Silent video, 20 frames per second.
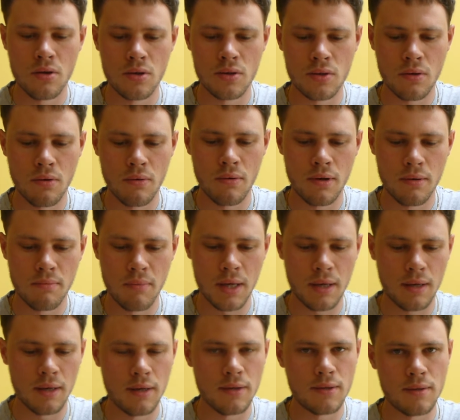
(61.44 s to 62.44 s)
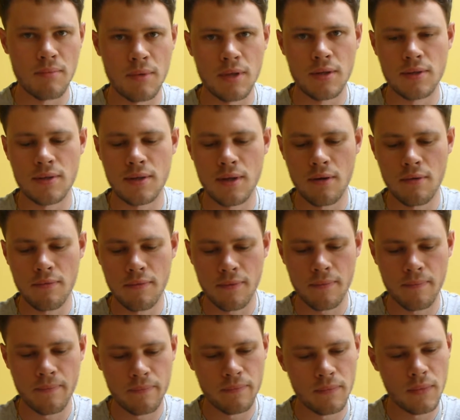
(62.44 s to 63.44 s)
screwing mechanism itself.
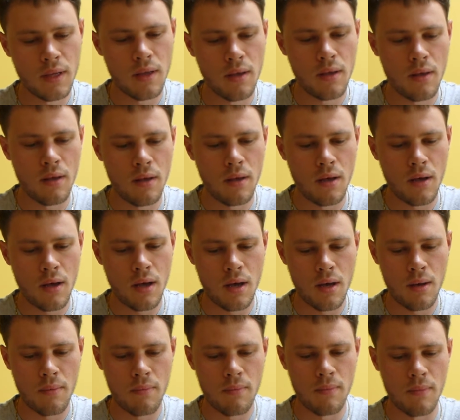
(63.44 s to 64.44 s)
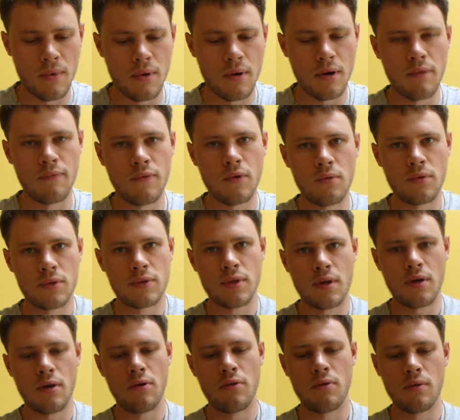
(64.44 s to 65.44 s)
I've
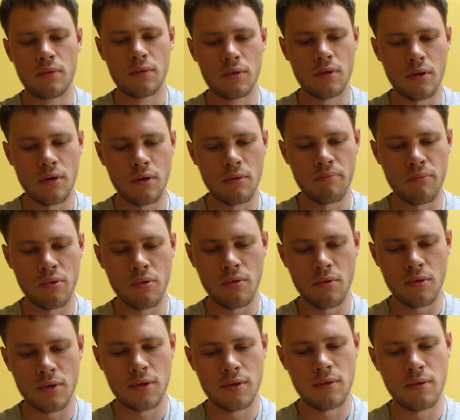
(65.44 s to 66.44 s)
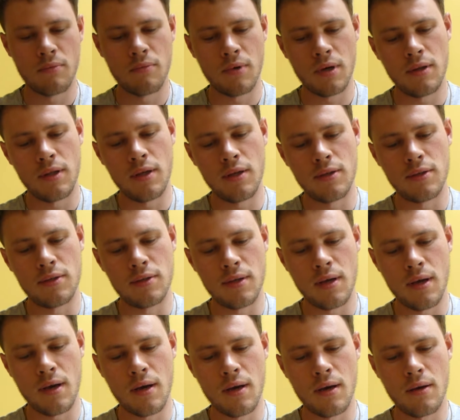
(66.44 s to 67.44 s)
also gone and bought one of these
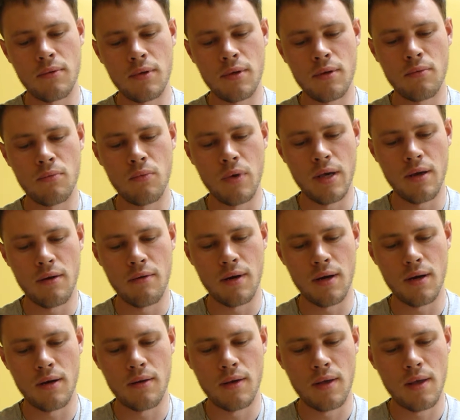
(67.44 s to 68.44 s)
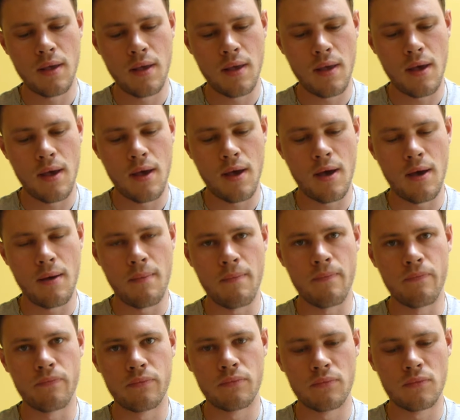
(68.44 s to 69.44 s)
new Weira
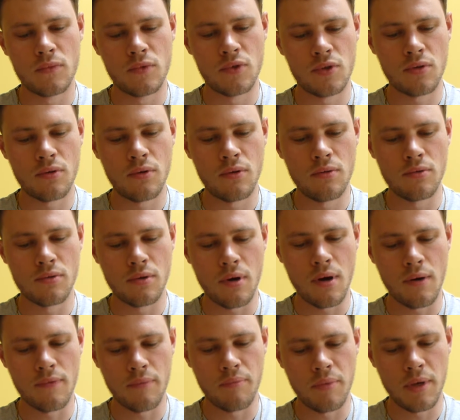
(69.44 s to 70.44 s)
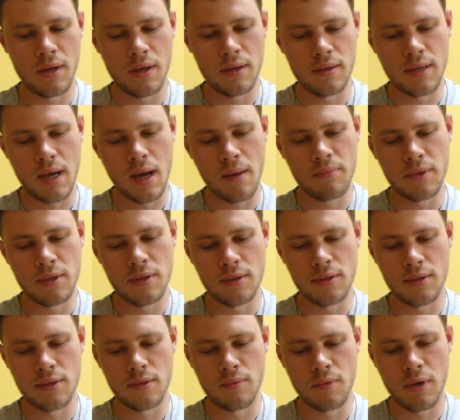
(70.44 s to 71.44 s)
screwdriver bit
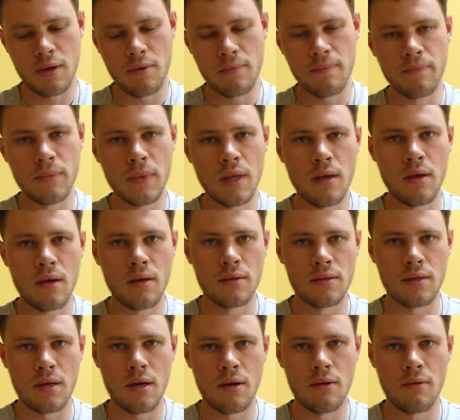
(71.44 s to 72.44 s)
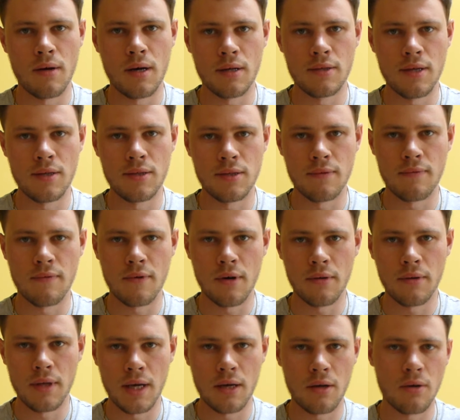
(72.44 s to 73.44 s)
adapters as well, so I tend to
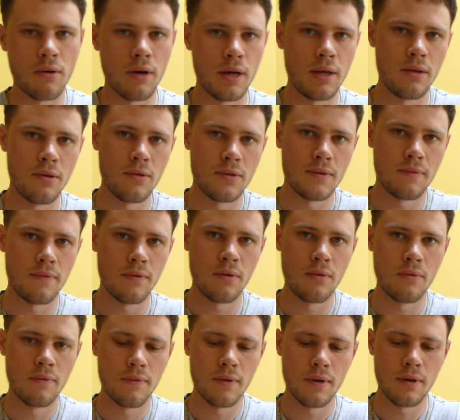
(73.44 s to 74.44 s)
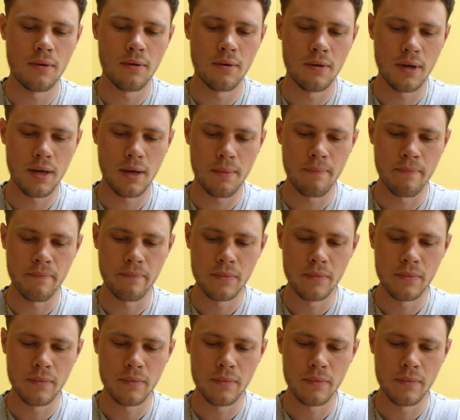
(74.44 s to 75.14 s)
find that quite useful for